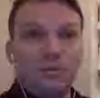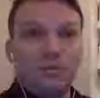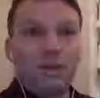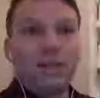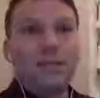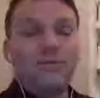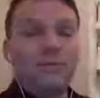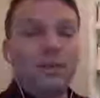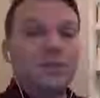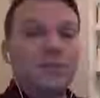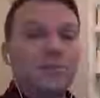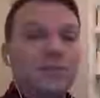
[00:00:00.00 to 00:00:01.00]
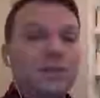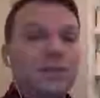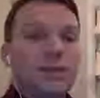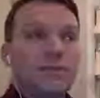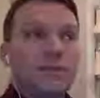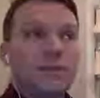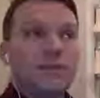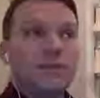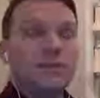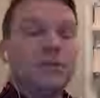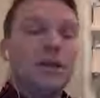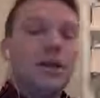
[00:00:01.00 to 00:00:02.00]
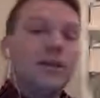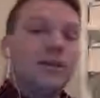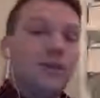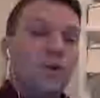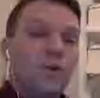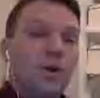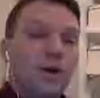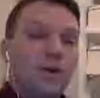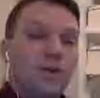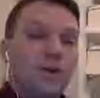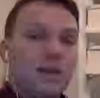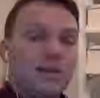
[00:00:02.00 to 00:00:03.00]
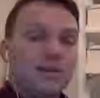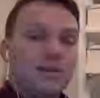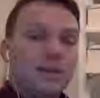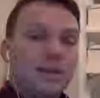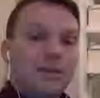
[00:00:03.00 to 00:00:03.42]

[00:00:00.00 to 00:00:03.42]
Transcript: read the information, particularly if there's low contrast.